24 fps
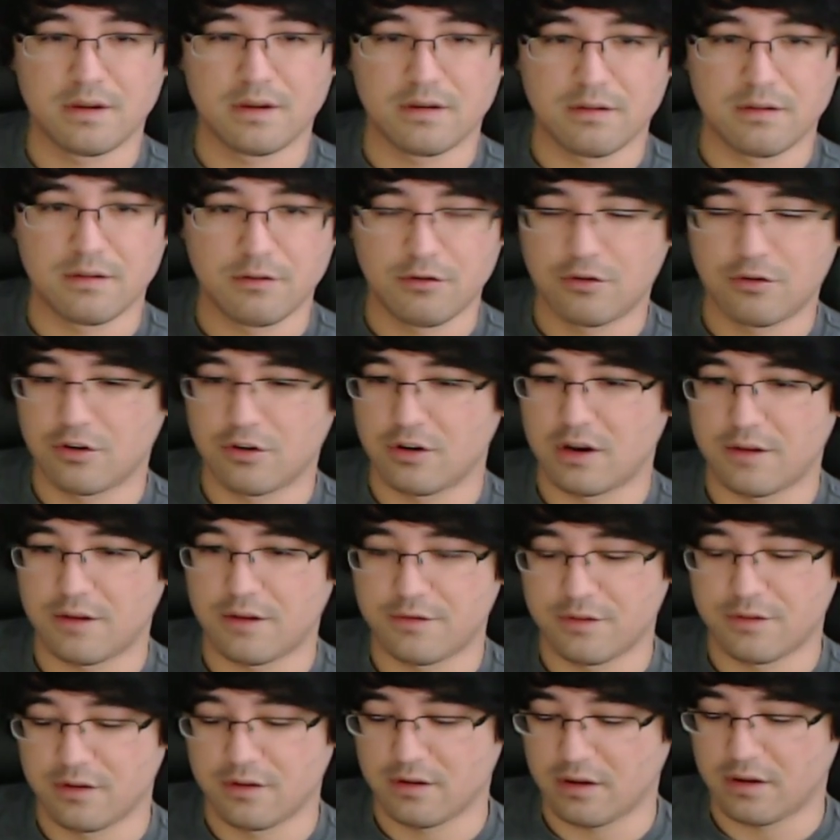You could
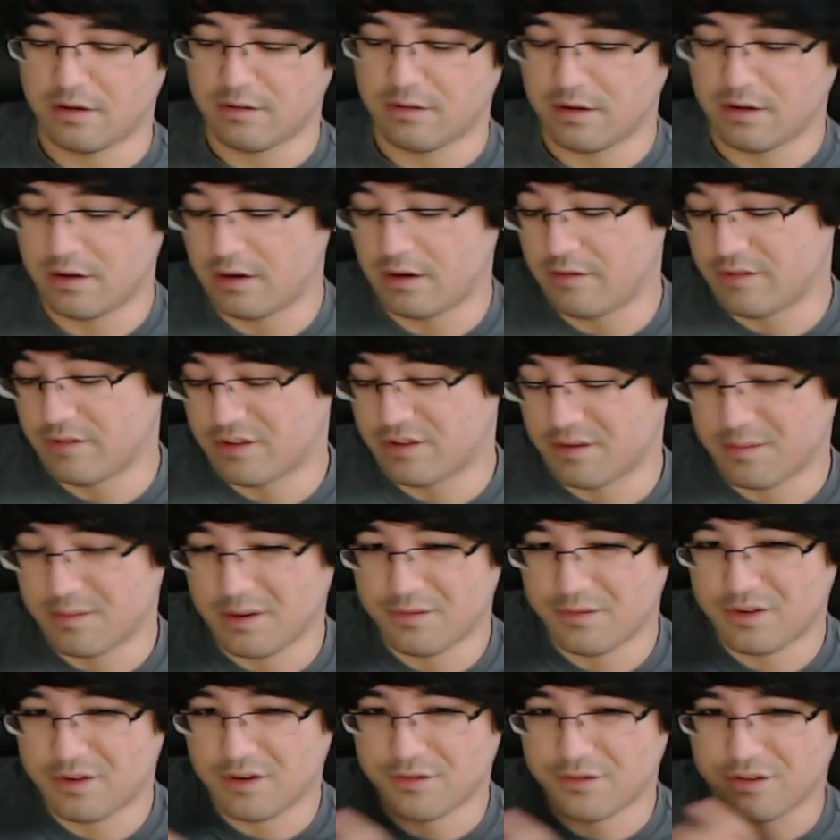have, and even
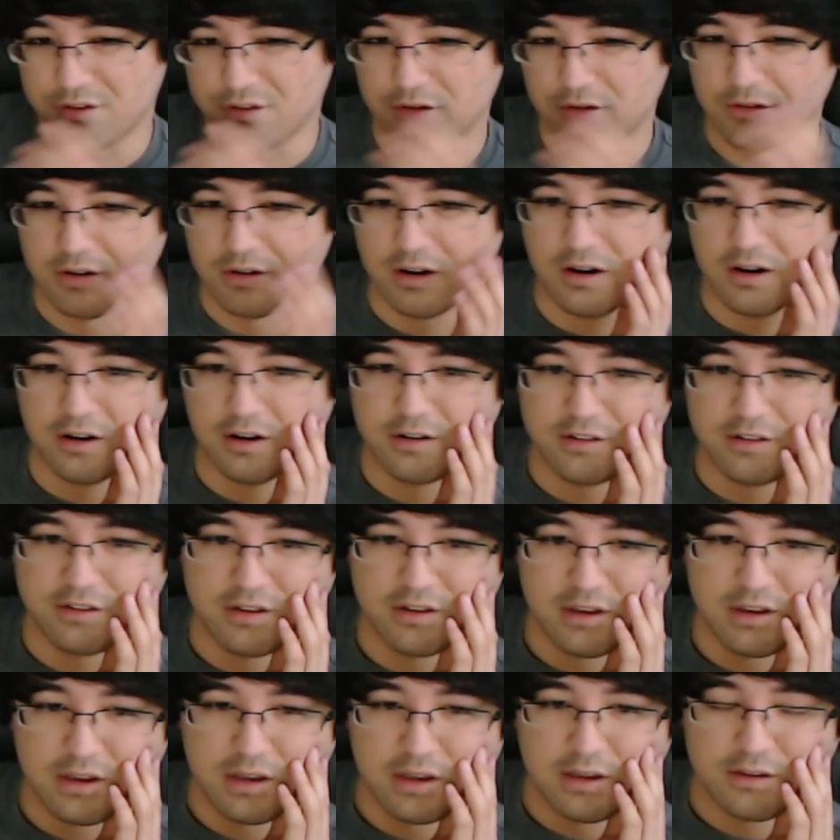sometimes you have 0 cards.
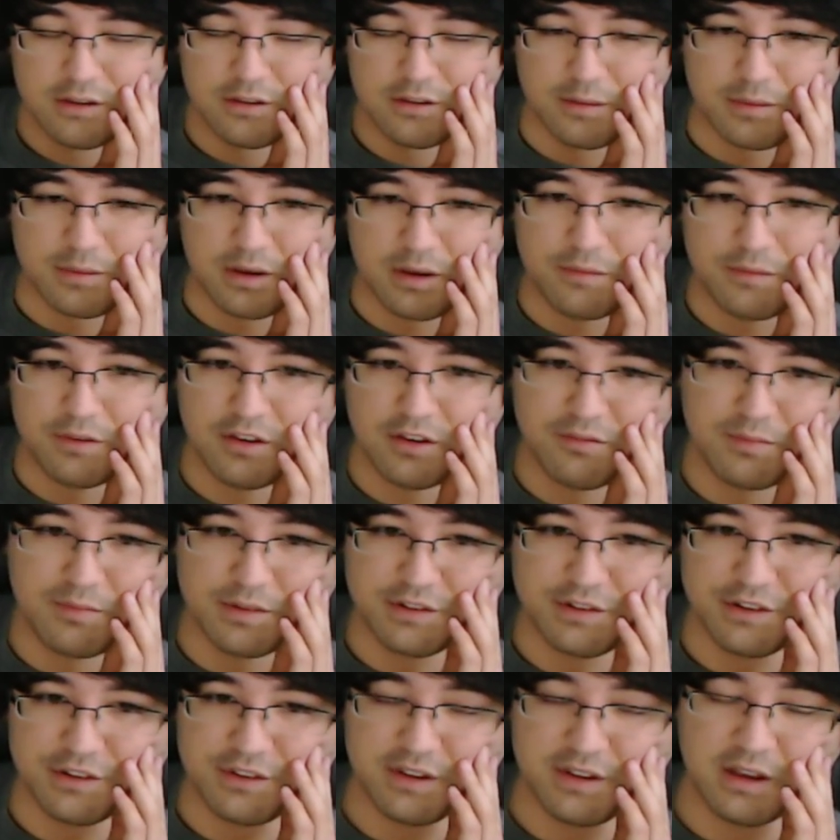Sometimes you have as
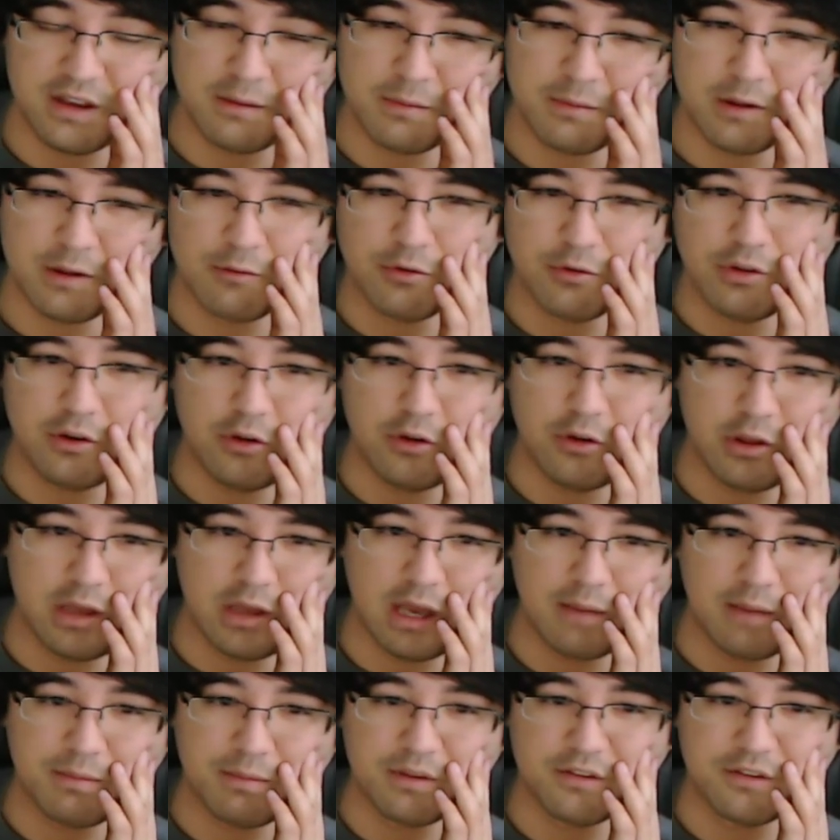much as 10. That really only
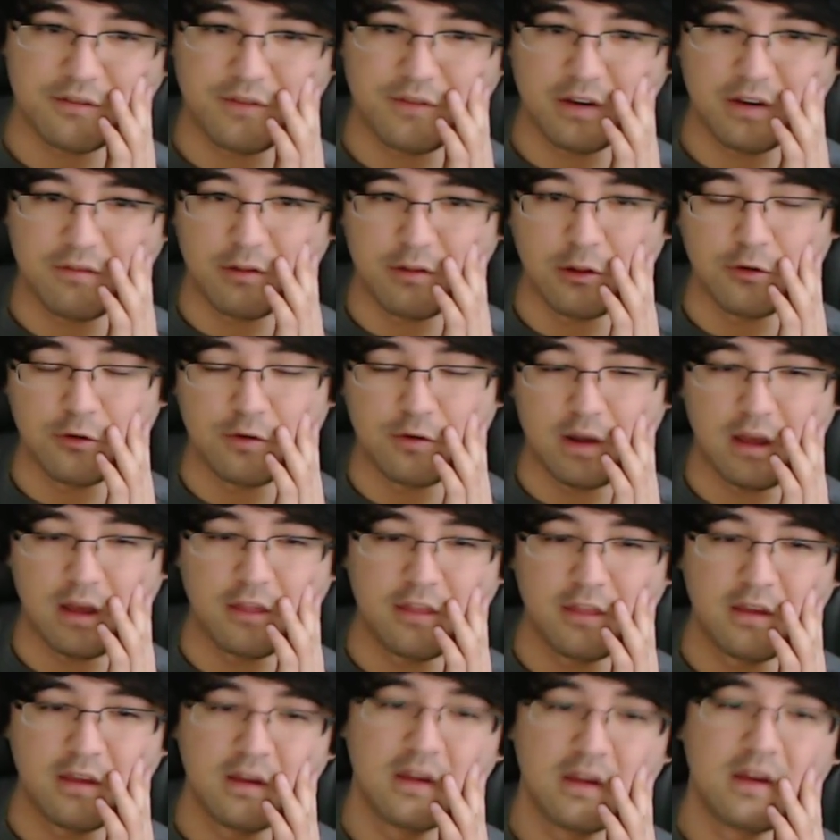happens if you have a Luneth.
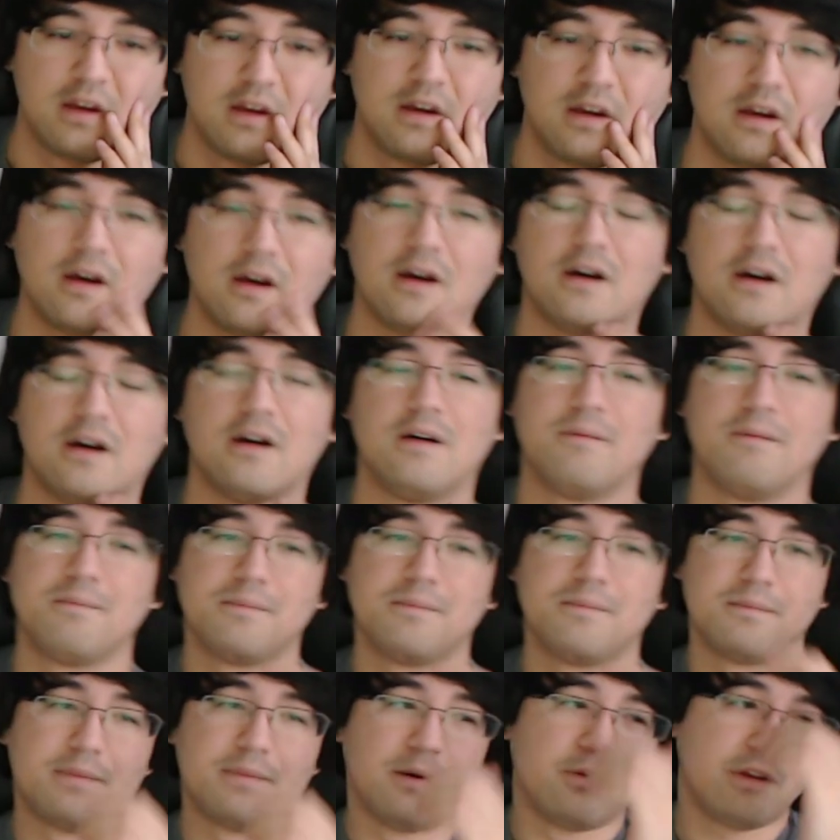
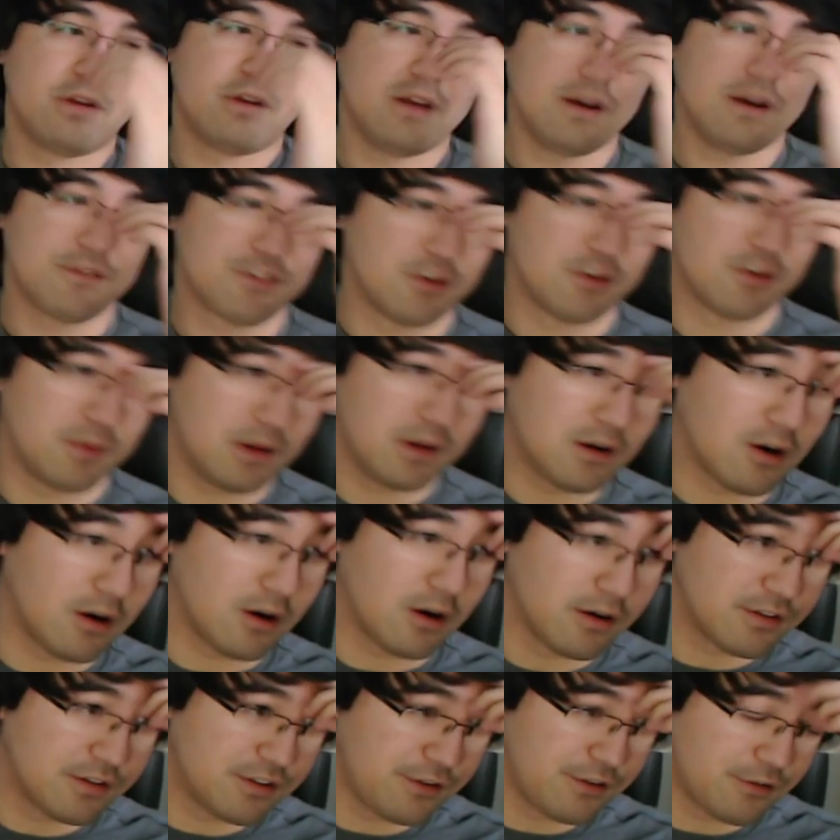But when you have so many
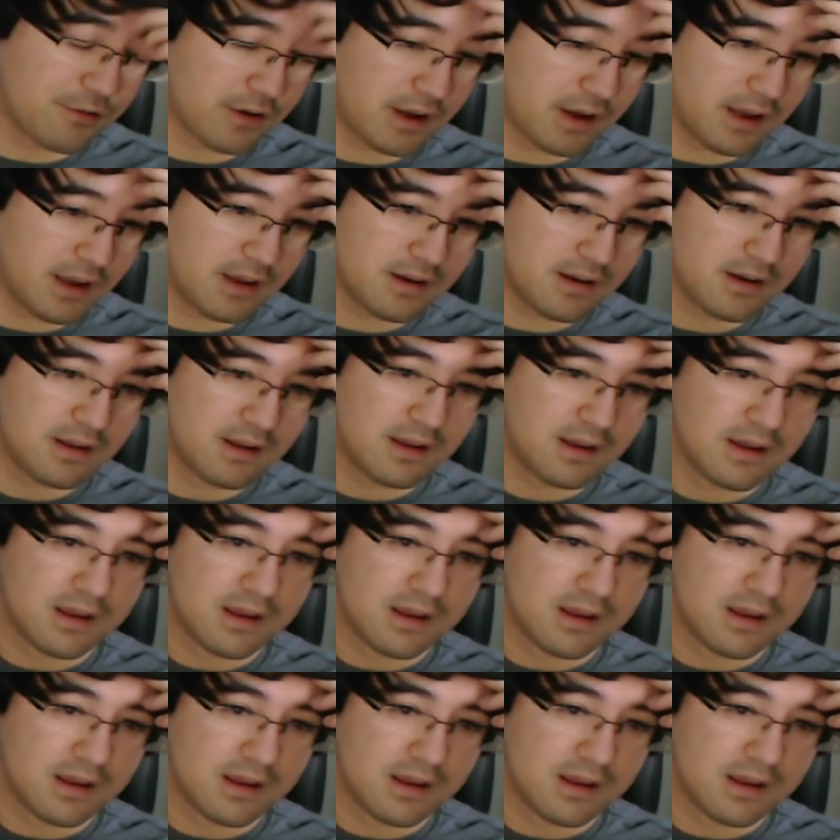cards in your hand,